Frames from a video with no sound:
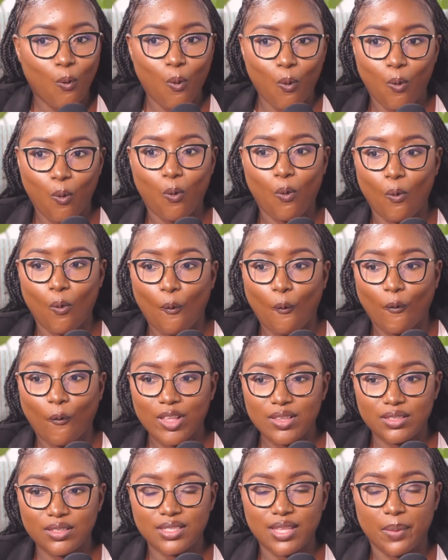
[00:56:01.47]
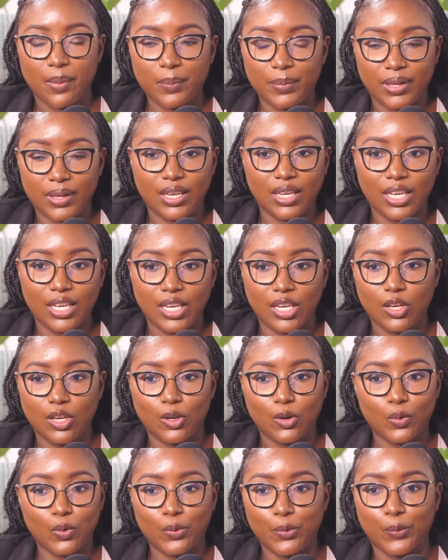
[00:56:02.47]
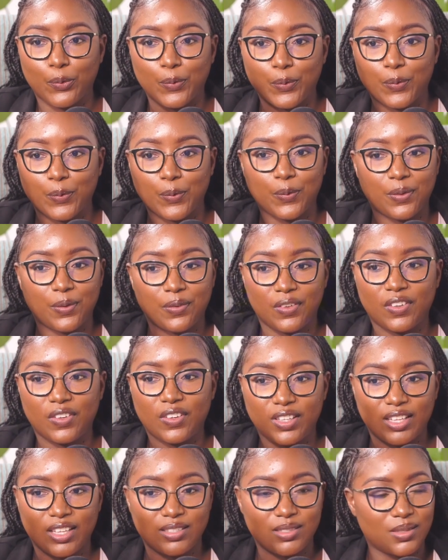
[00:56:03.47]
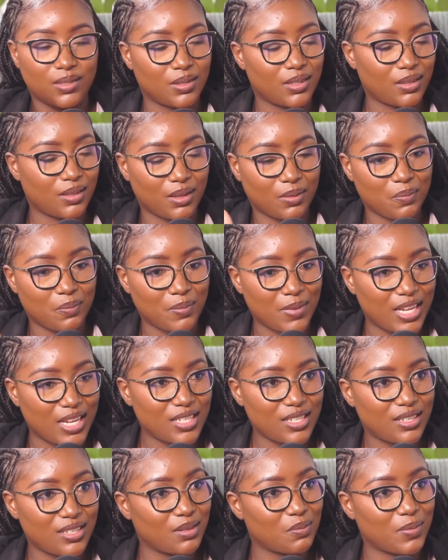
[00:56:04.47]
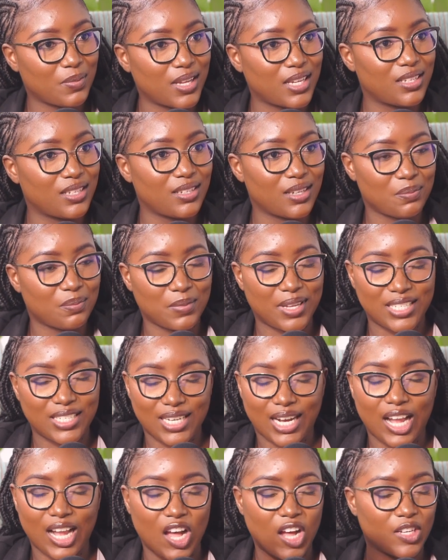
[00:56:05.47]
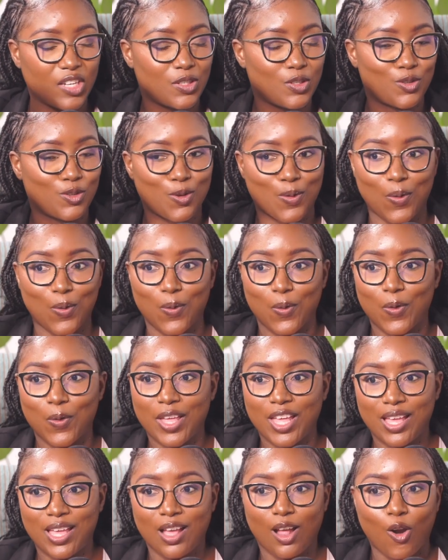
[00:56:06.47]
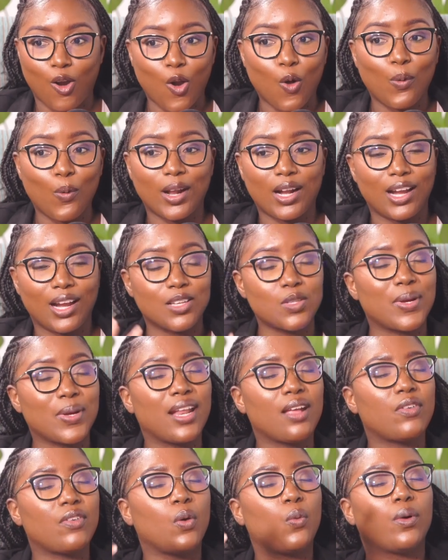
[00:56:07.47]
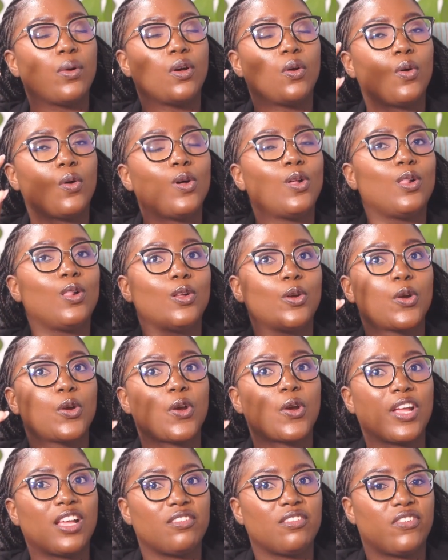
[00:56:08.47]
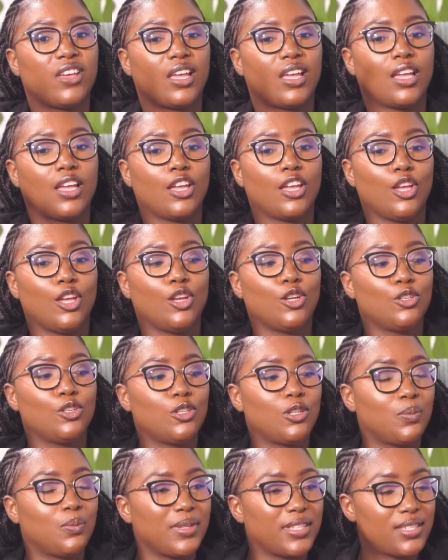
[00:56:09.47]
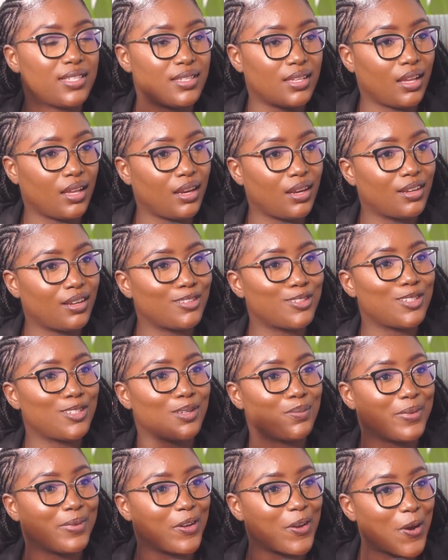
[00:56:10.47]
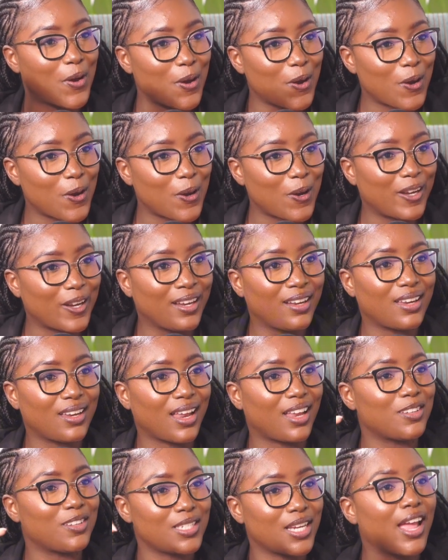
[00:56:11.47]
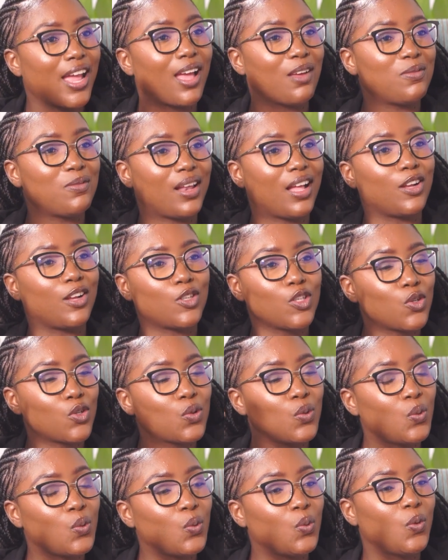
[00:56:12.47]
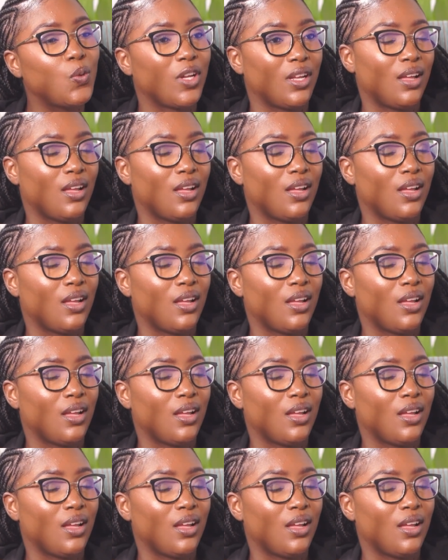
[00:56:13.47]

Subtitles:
or somebody who is mid class or lower class, whatever. We're all craving to be seen, to be heard, and to have like true,